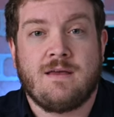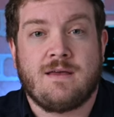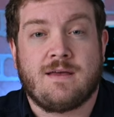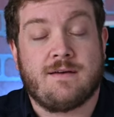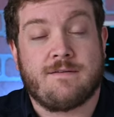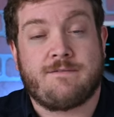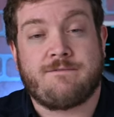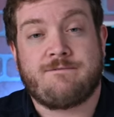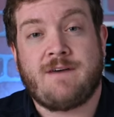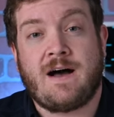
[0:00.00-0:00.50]

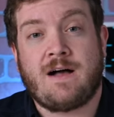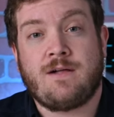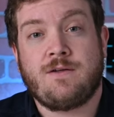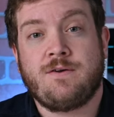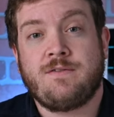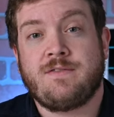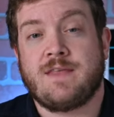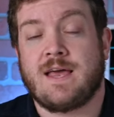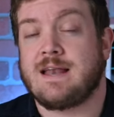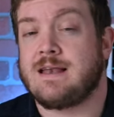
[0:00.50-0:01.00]
it
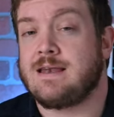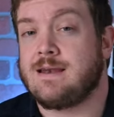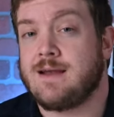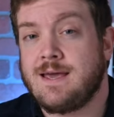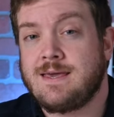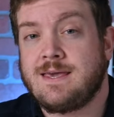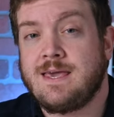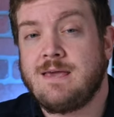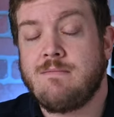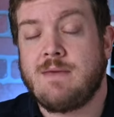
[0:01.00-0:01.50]
followed that
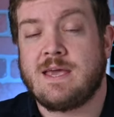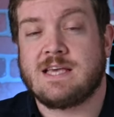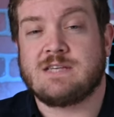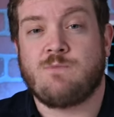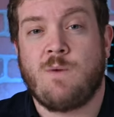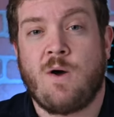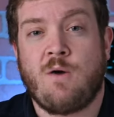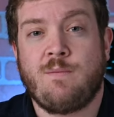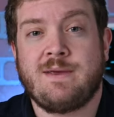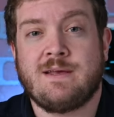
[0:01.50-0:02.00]
Nike may as
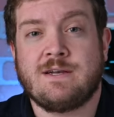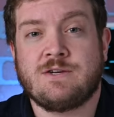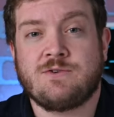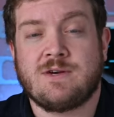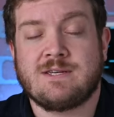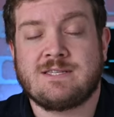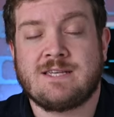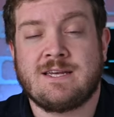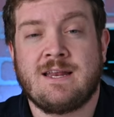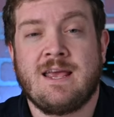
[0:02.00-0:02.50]
well be
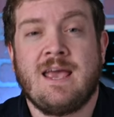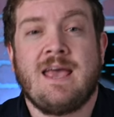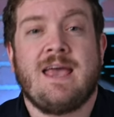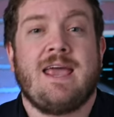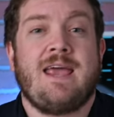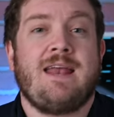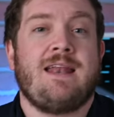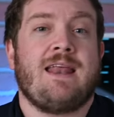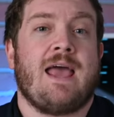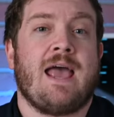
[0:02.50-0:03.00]
interested,
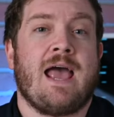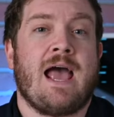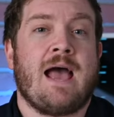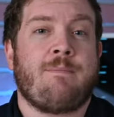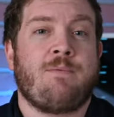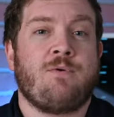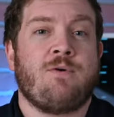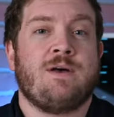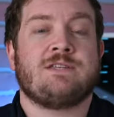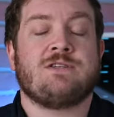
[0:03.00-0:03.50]
and
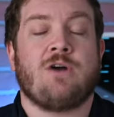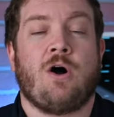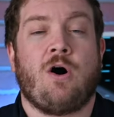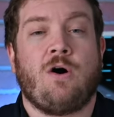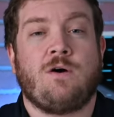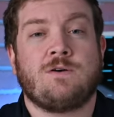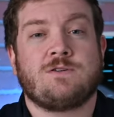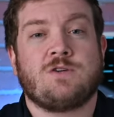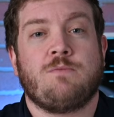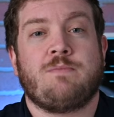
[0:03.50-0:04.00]
Apple has
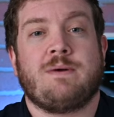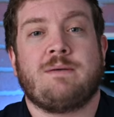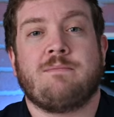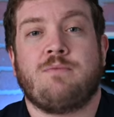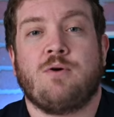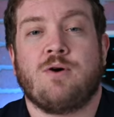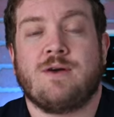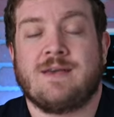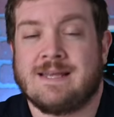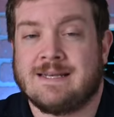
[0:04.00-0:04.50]
also been
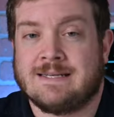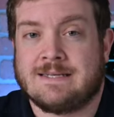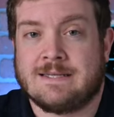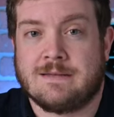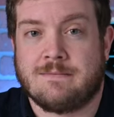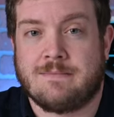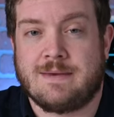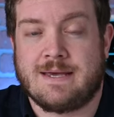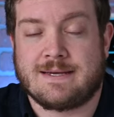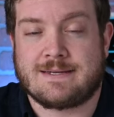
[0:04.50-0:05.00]
put into
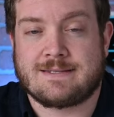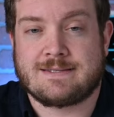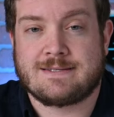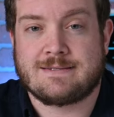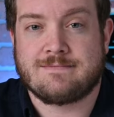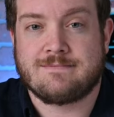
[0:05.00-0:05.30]
the mix.